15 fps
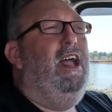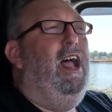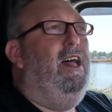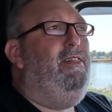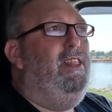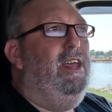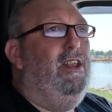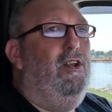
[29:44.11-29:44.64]

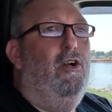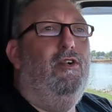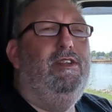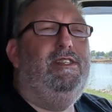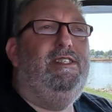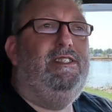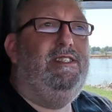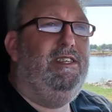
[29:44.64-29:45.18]
And then
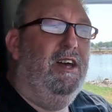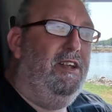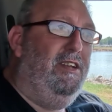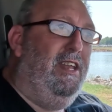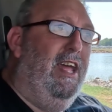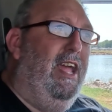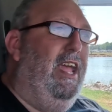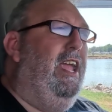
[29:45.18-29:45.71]
on
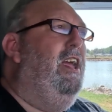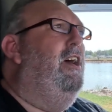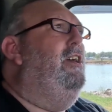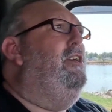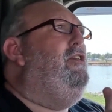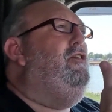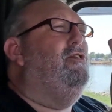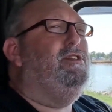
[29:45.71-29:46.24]
Sunday,
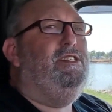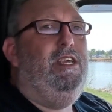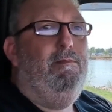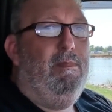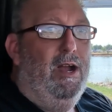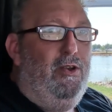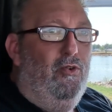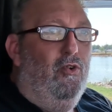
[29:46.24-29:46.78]
you'll see
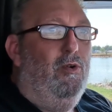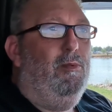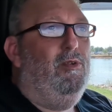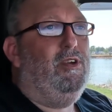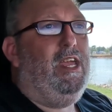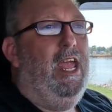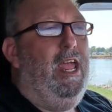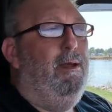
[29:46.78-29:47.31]
my
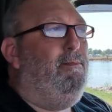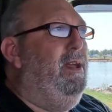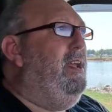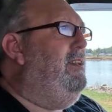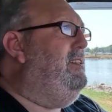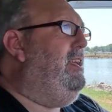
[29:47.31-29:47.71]
normal camping.